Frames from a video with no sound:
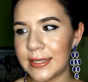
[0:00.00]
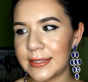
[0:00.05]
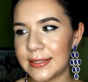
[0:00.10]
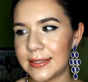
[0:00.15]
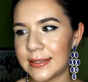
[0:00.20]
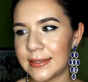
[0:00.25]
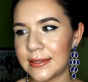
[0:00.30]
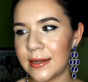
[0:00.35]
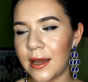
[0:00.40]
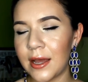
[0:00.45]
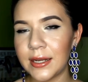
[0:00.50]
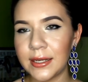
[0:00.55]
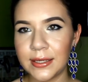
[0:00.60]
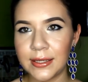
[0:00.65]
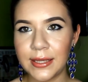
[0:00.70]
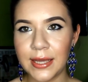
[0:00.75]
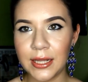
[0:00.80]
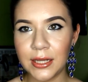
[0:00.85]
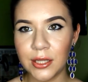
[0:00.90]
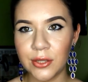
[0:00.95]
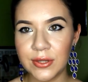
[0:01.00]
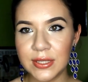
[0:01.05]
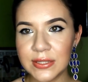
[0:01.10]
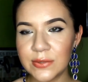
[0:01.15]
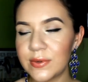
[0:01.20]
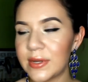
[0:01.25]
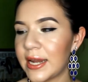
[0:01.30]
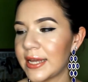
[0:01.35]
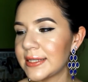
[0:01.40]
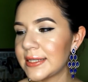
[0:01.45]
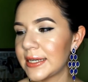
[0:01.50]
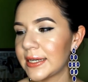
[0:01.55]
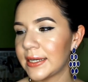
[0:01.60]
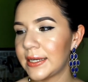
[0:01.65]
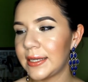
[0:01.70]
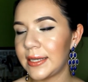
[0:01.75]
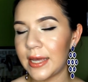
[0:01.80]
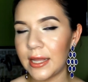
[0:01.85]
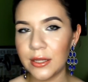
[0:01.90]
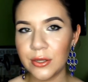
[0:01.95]
It's not yellow. This one has like
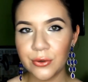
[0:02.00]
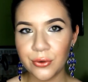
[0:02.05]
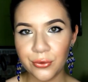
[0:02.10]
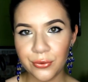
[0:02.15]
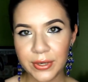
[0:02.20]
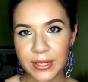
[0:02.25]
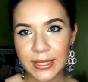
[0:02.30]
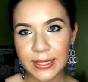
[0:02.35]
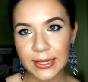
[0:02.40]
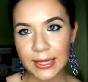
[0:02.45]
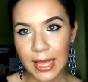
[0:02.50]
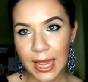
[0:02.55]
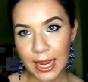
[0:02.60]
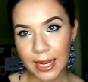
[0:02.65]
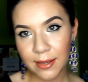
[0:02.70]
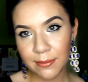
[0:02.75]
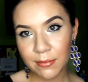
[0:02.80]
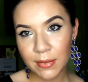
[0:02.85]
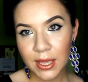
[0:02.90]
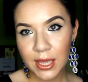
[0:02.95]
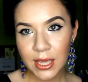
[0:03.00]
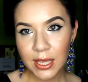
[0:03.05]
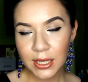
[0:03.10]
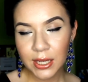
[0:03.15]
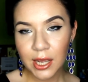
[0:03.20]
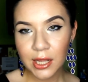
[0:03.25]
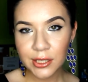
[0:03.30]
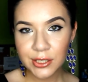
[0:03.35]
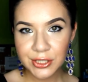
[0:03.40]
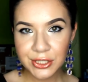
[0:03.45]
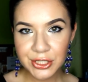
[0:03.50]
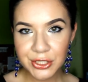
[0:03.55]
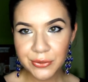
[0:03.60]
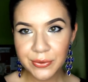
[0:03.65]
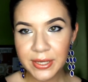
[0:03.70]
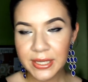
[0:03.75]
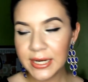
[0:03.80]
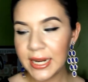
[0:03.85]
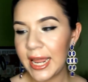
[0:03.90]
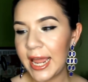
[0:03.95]
a yellow green lime color
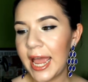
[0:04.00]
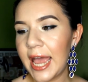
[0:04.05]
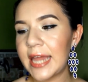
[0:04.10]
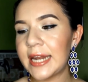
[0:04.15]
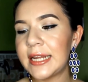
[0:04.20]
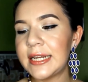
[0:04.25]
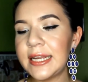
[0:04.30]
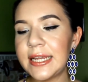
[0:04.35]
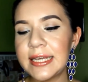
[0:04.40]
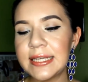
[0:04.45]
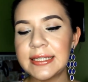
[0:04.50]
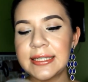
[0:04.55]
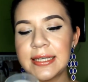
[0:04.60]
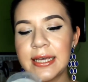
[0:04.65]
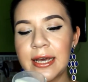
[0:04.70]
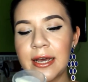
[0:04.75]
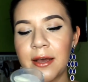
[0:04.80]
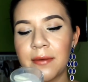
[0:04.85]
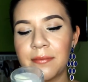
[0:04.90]
to it, and it is